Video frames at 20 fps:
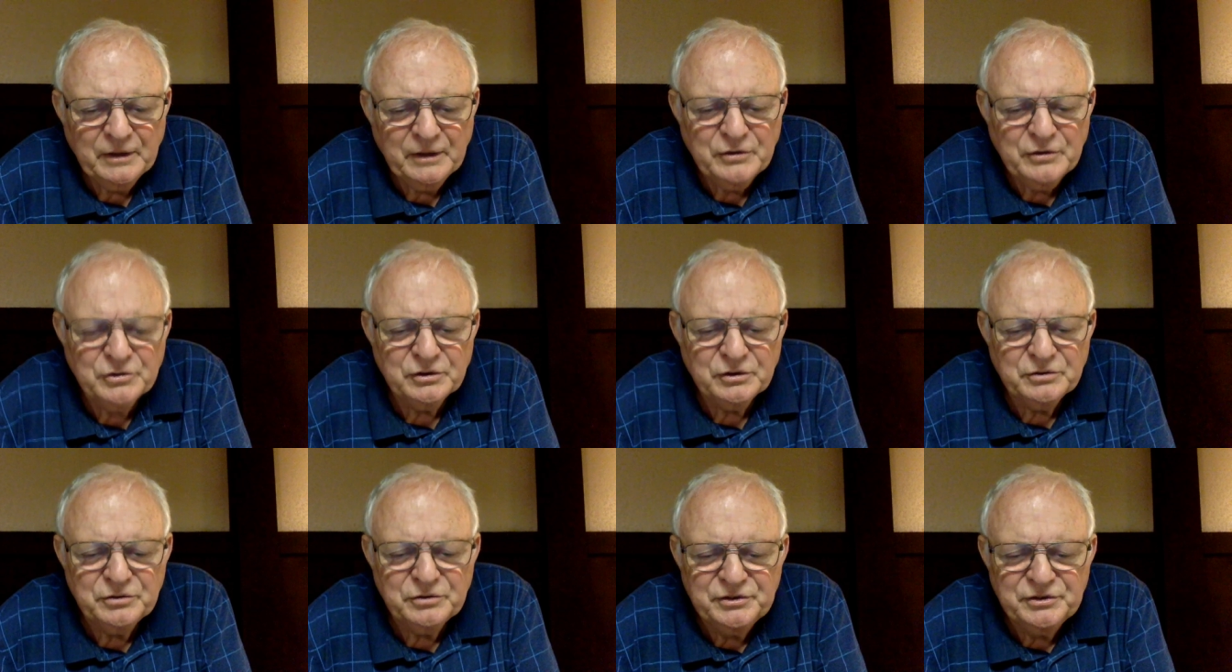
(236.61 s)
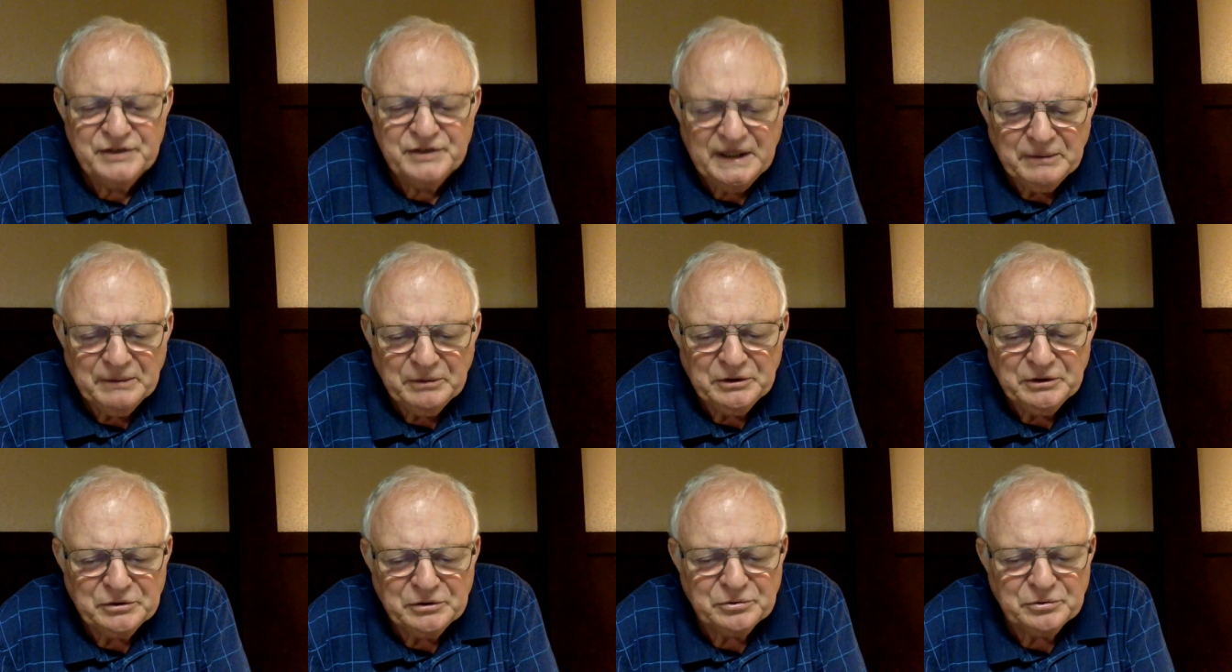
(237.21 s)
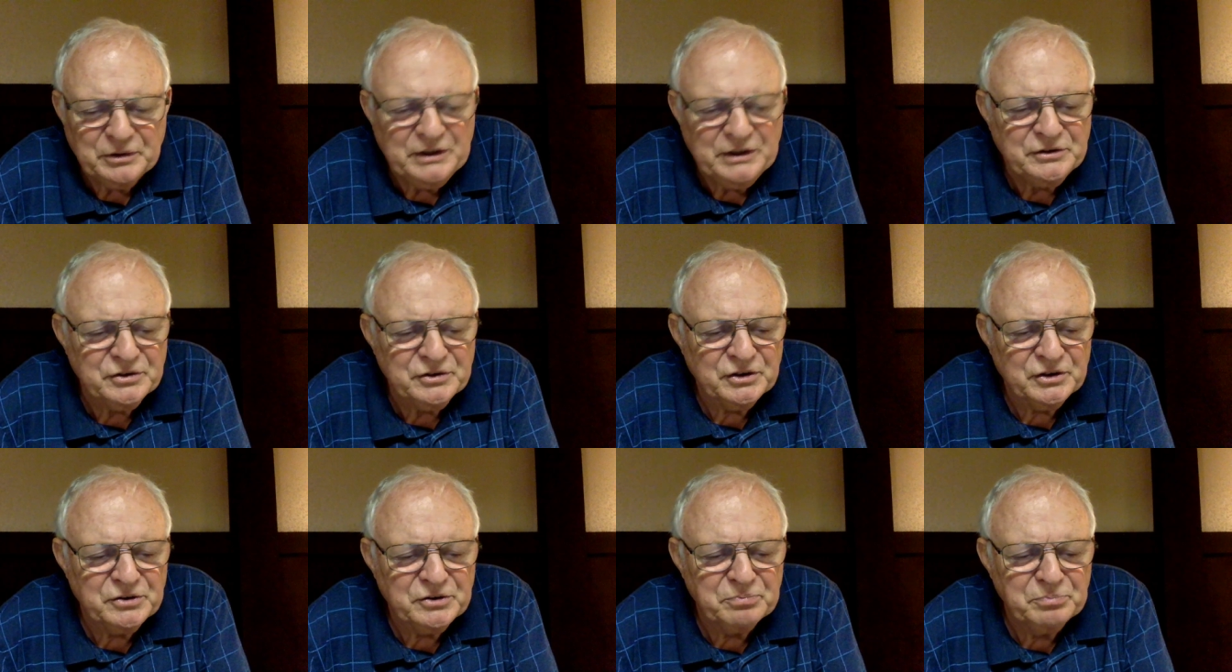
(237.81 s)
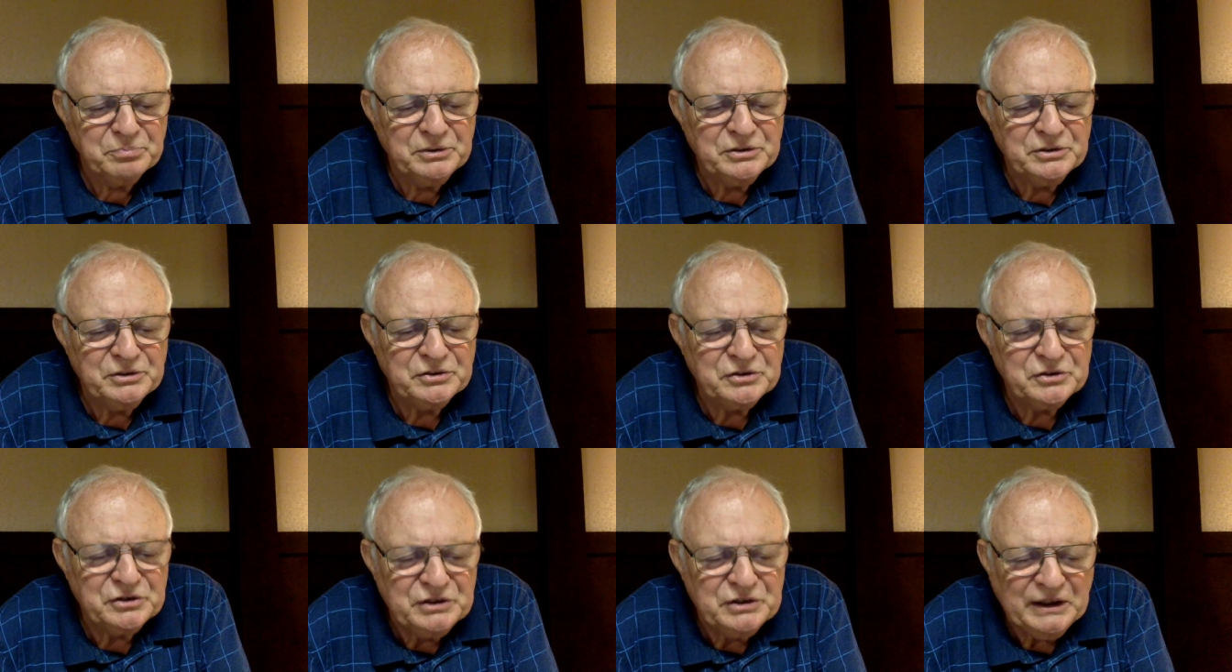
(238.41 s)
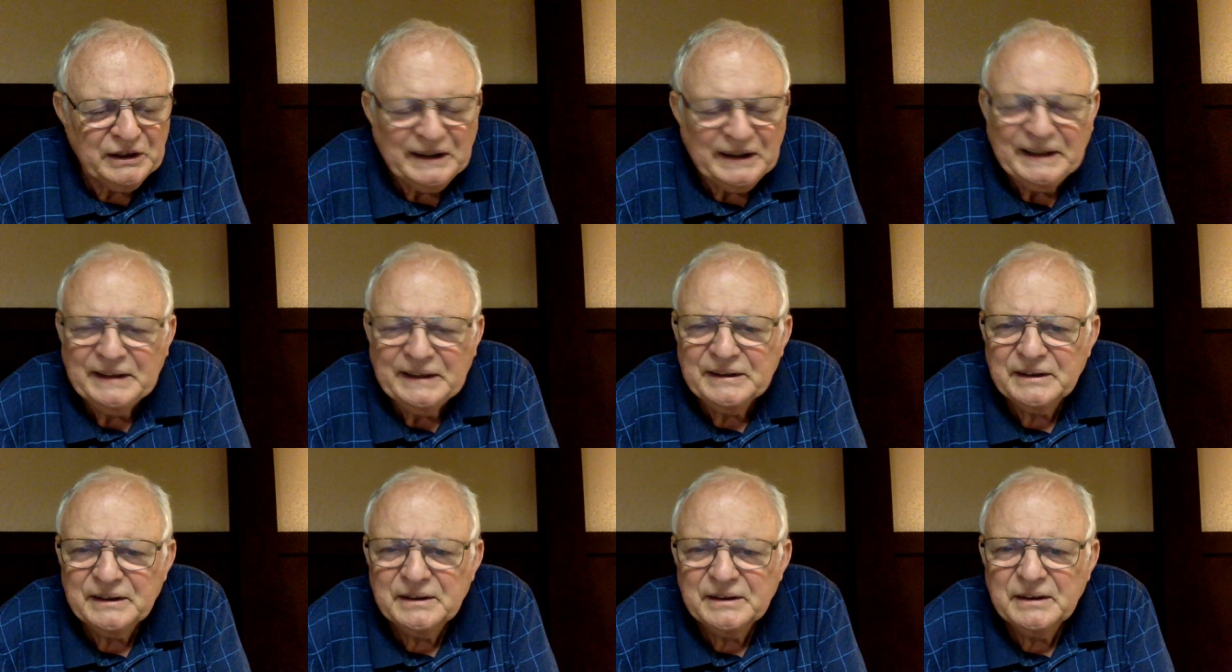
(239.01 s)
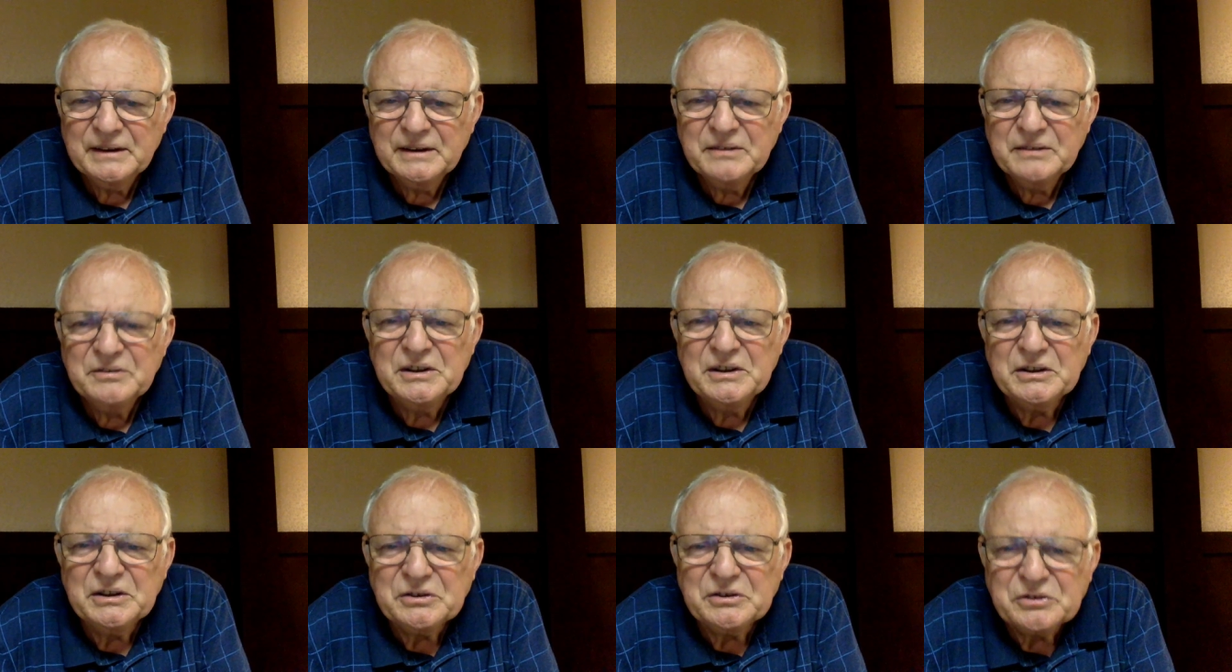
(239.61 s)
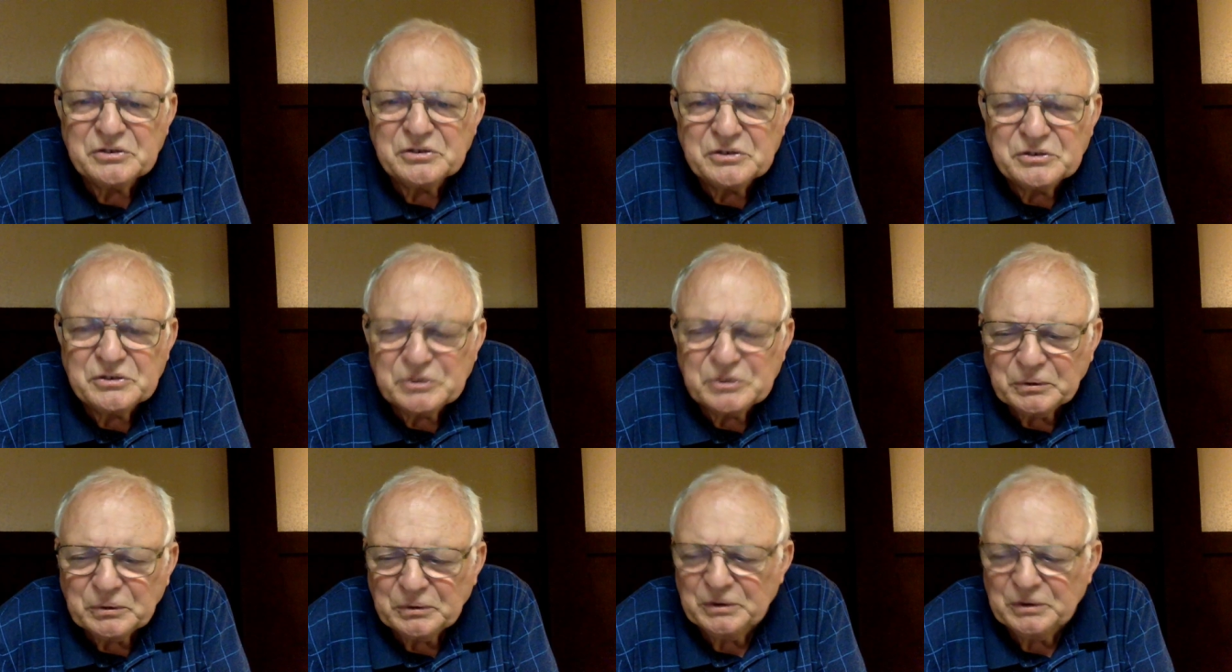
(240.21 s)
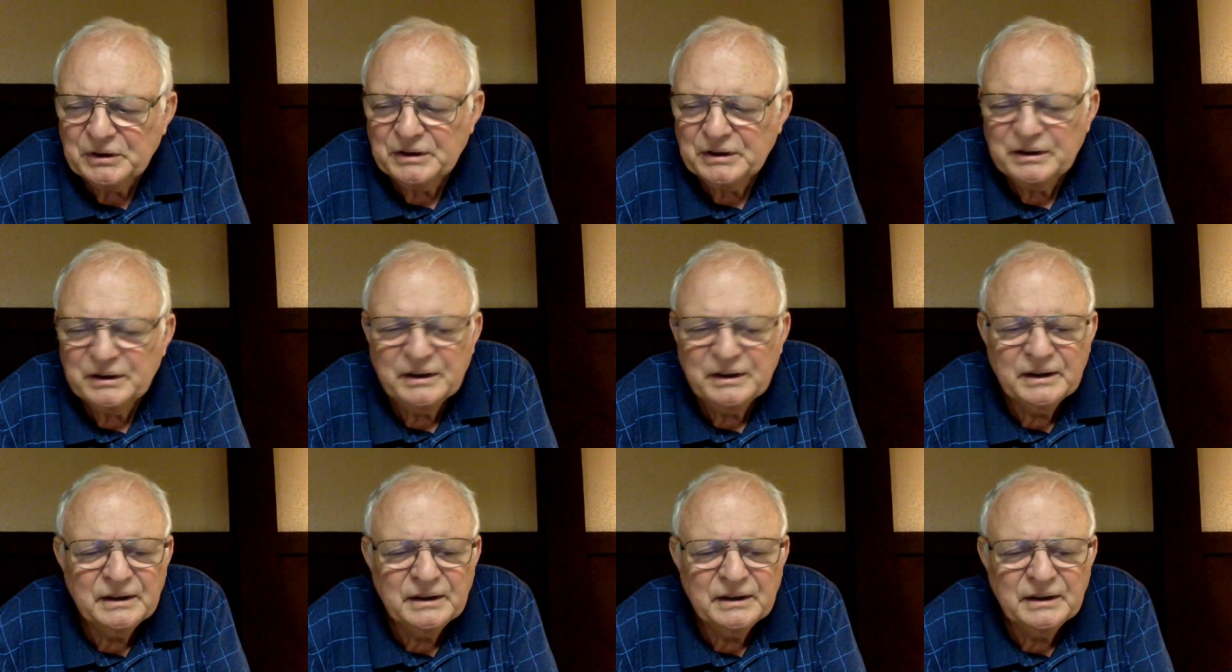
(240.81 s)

should demonstrate such misguided, distorted